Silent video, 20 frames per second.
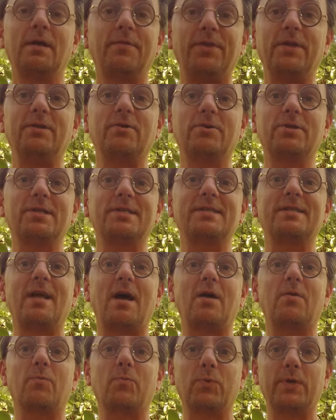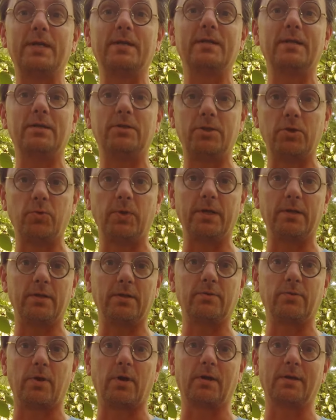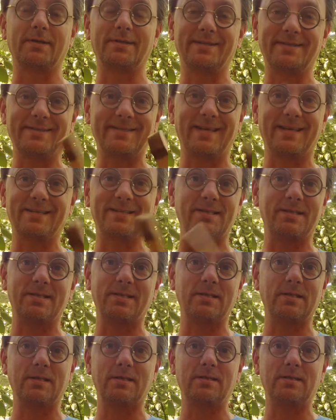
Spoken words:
then you're just not really doing the drug. That's